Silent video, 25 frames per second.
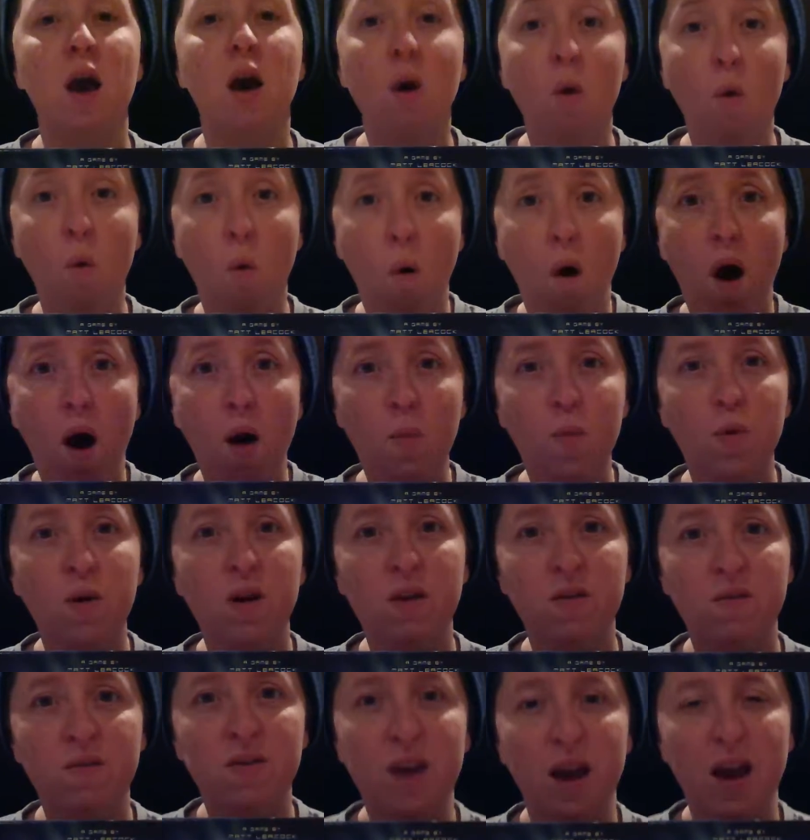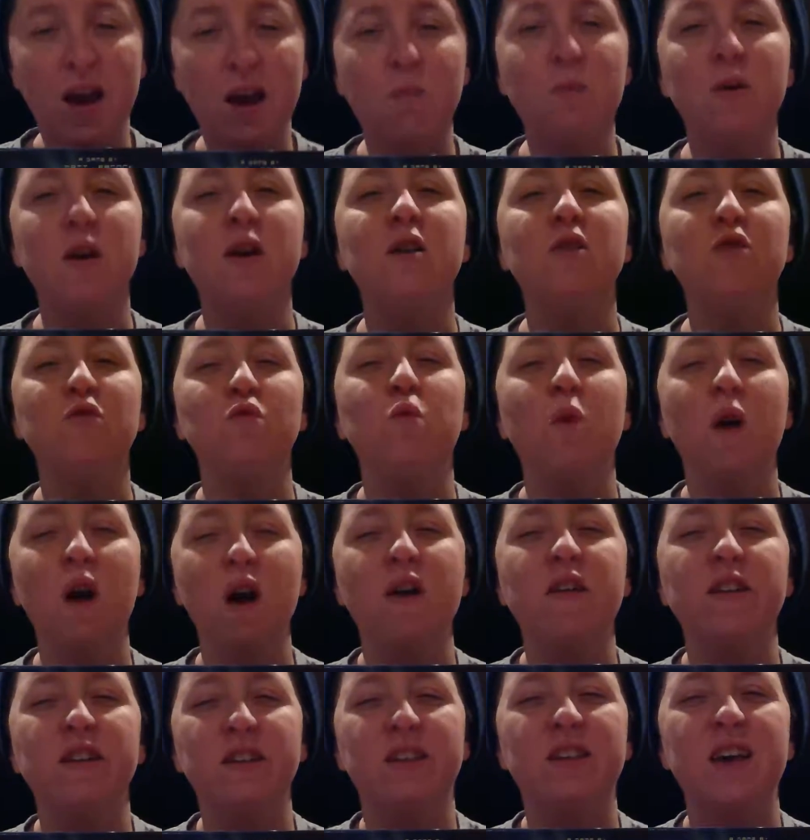Cooperative gaming is
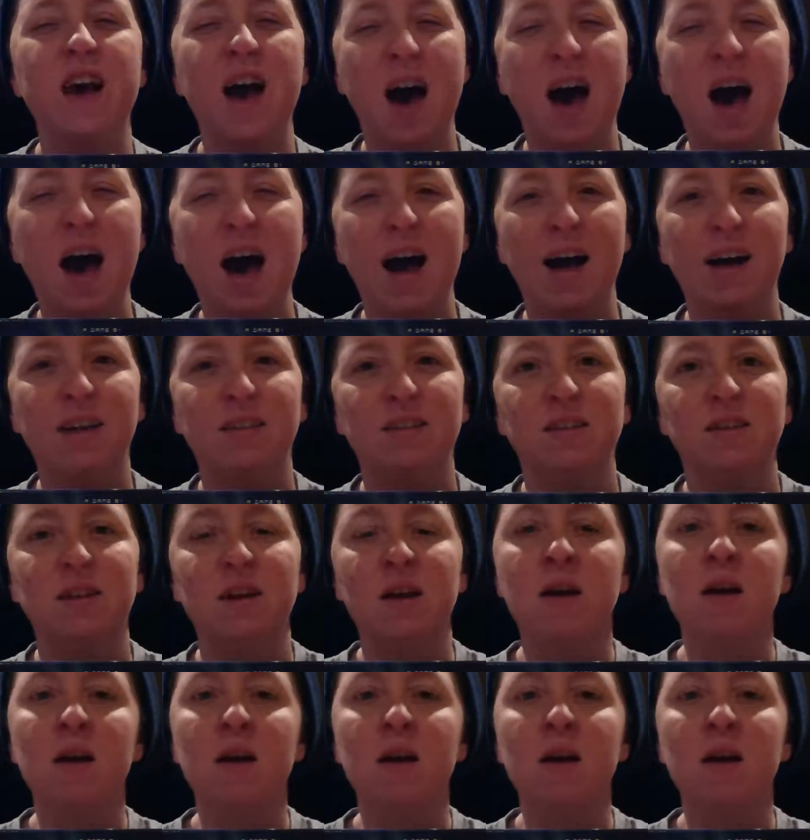where it's at.